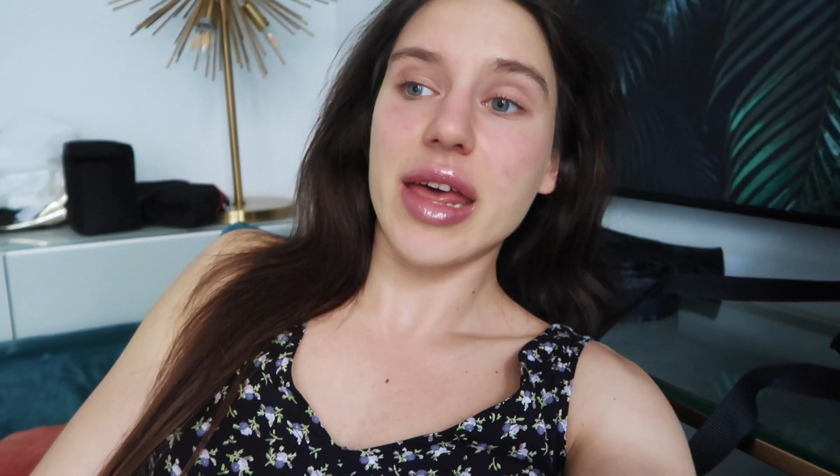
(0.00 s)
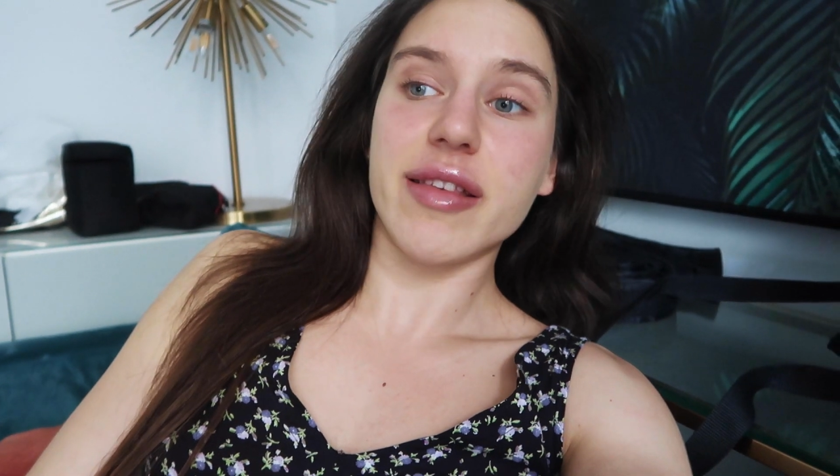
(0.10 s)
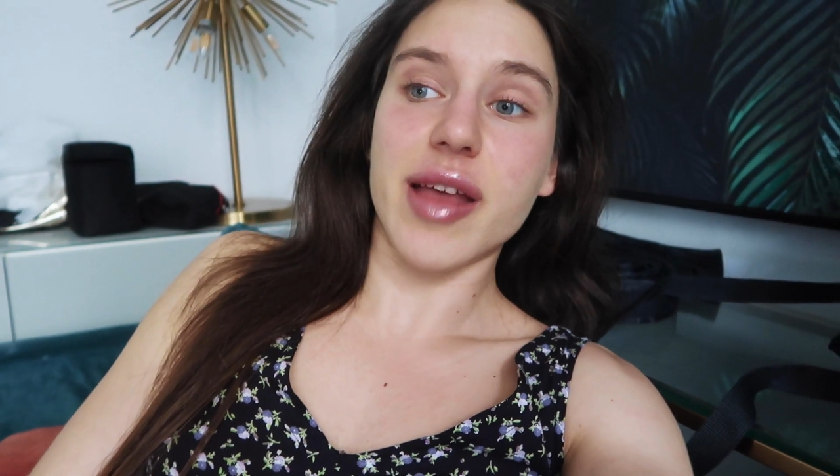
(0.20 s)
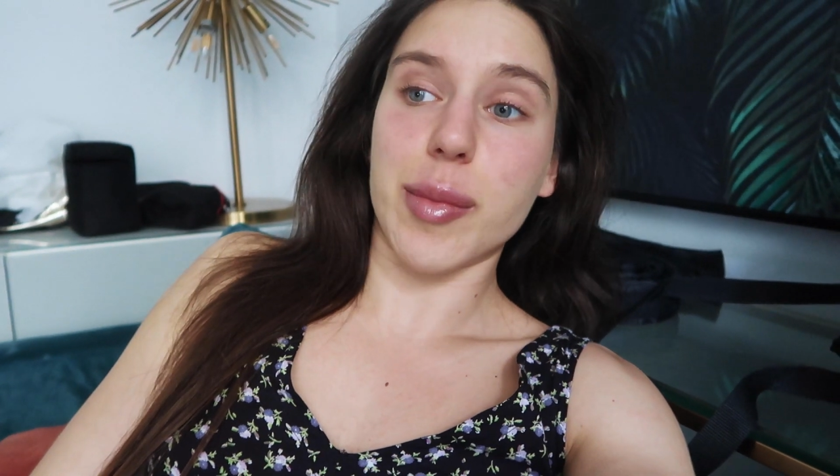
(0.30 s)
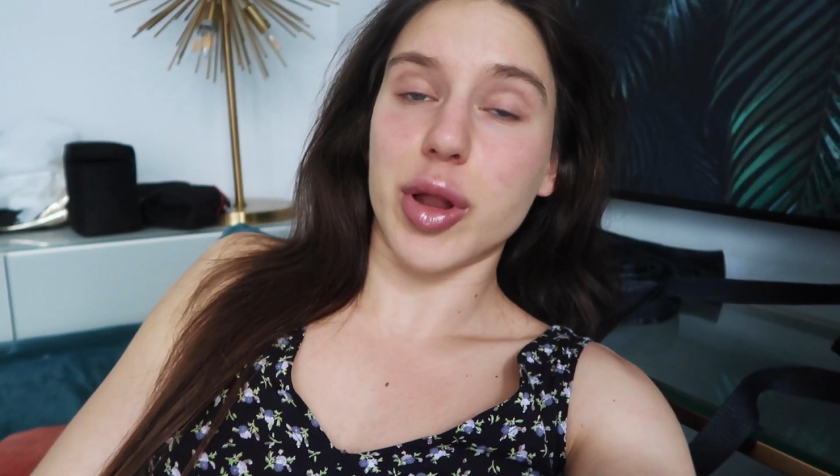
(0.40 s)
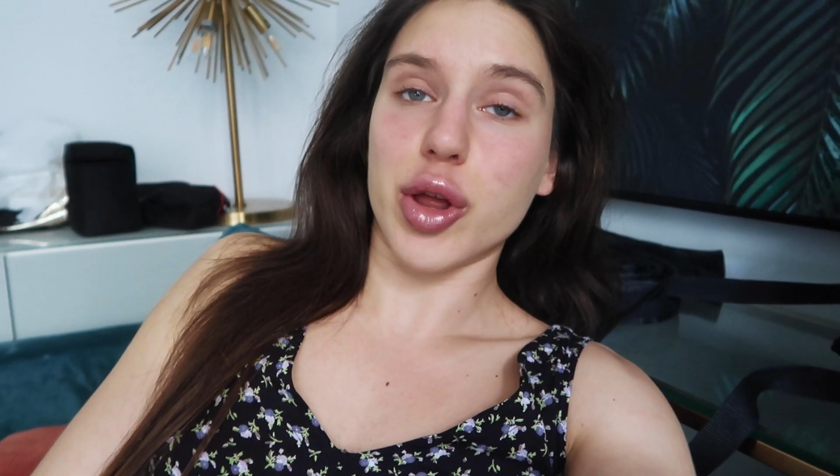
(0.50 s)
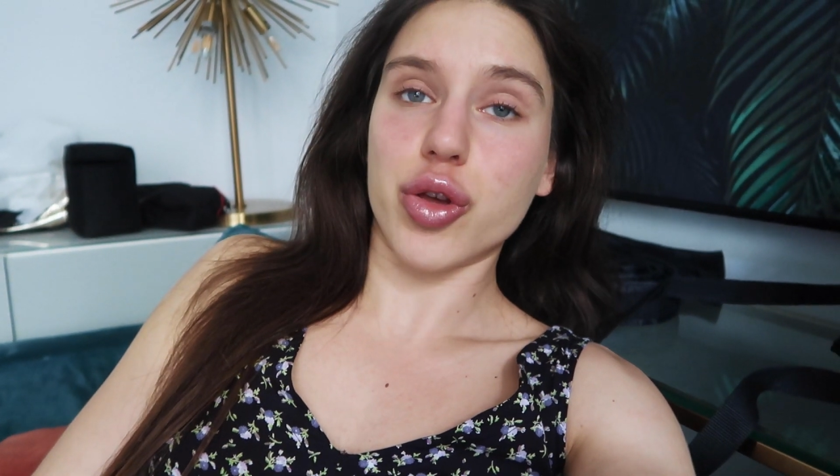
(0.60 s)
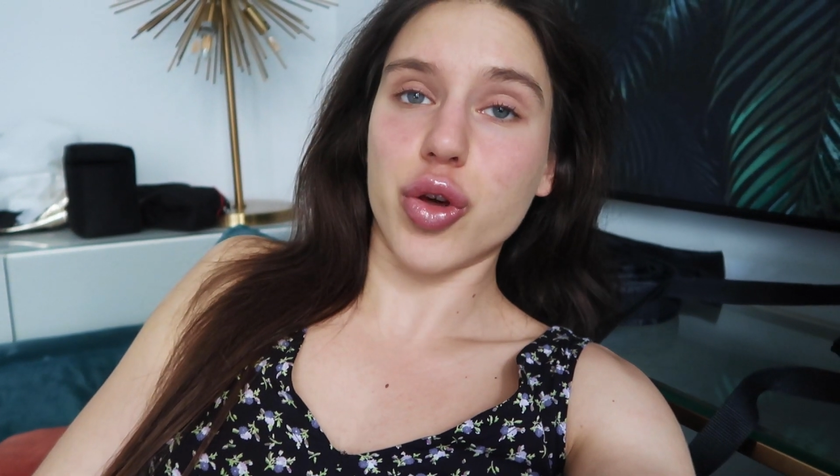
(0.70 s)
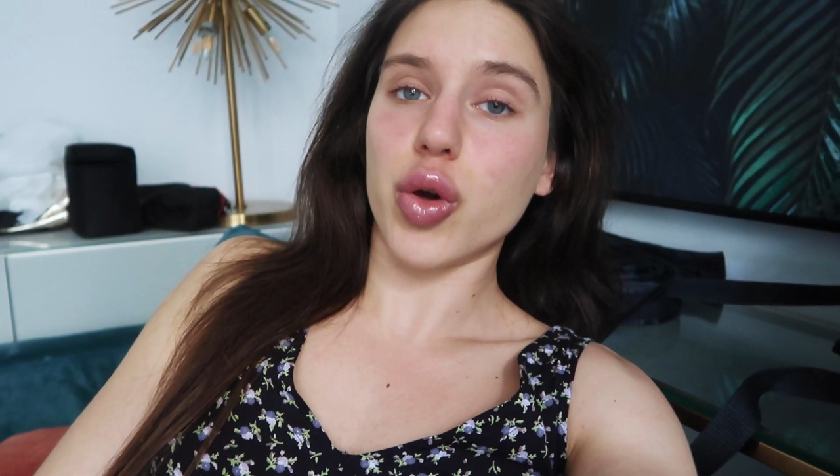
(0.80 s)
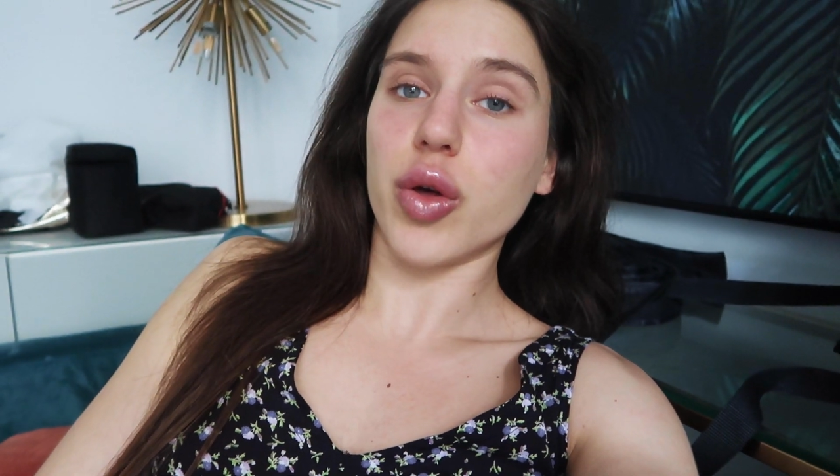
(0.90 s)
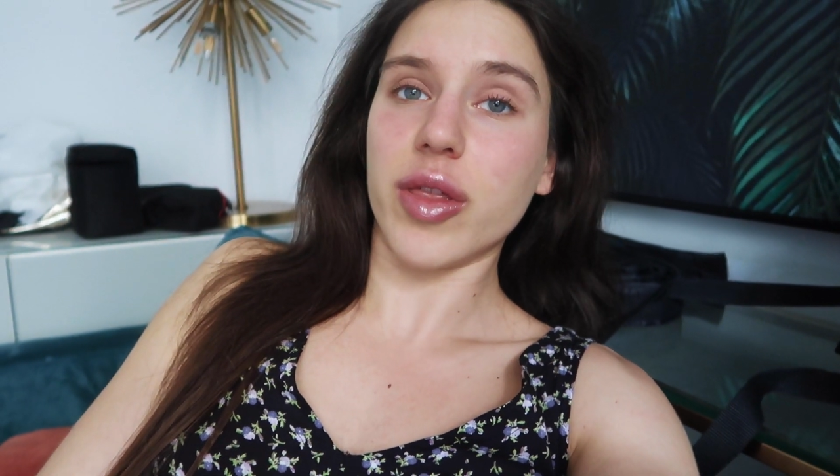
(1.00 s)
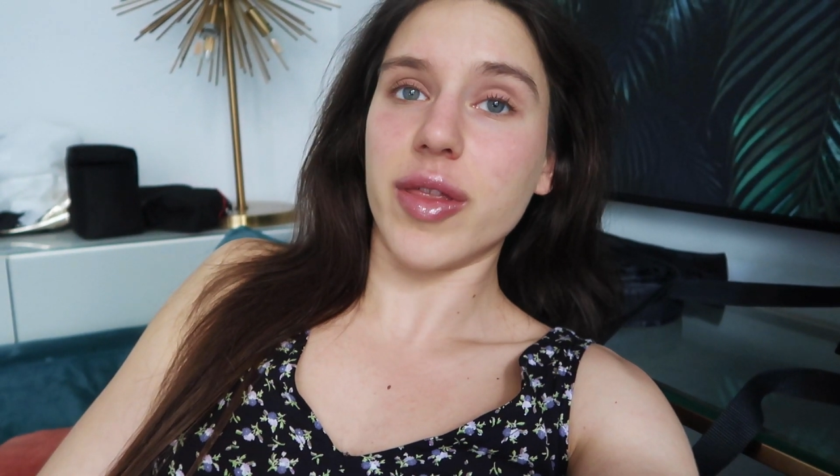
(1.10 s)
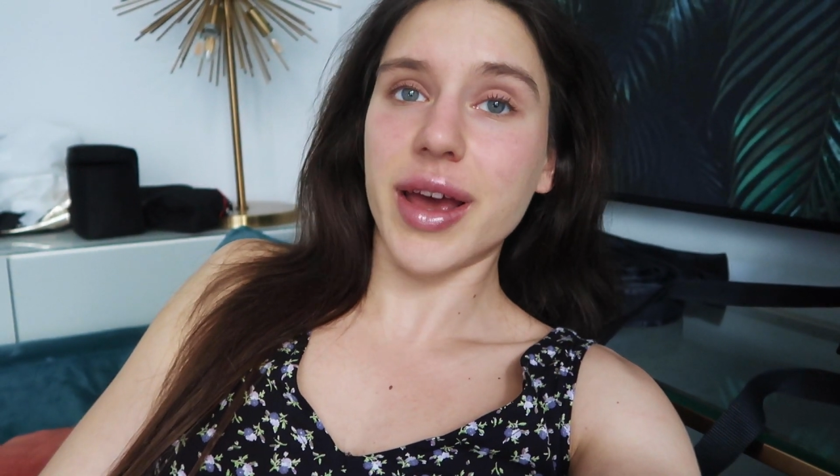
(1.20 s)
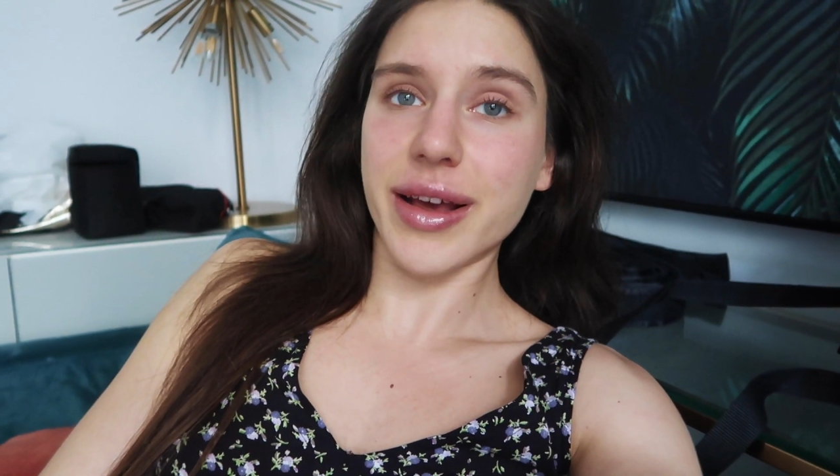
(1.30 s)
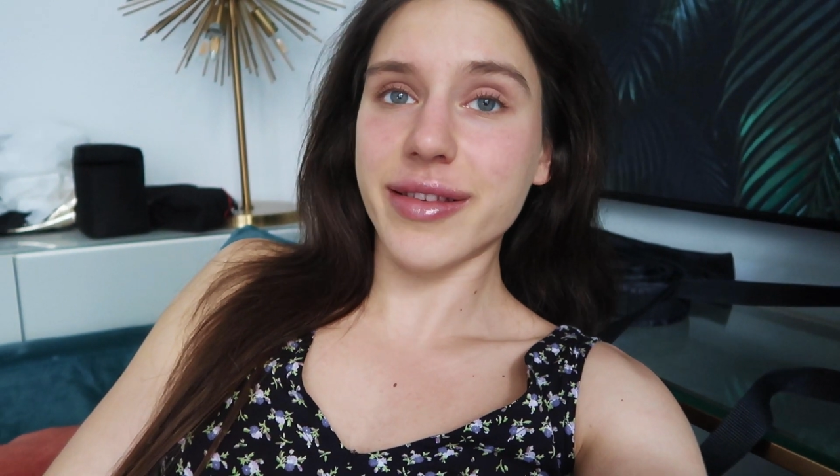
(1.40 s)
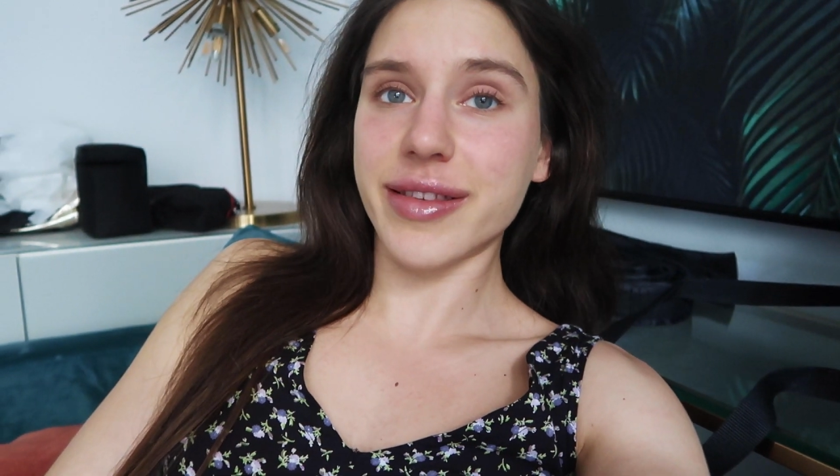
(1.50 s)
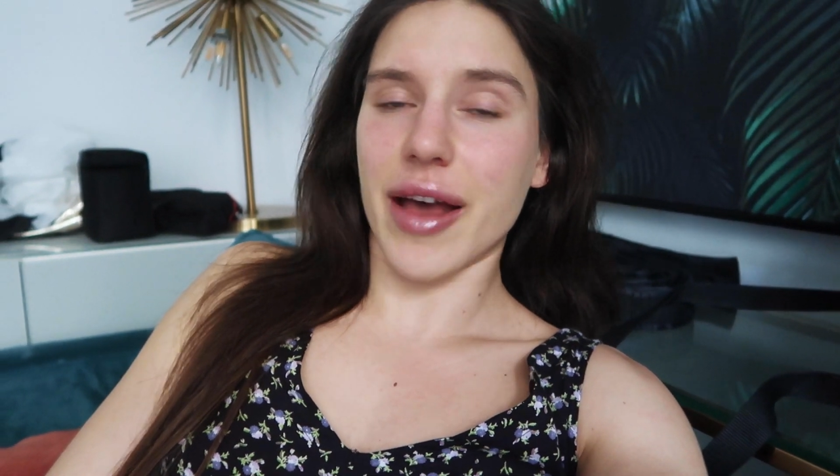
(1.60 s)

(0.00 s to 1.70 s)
similar to this.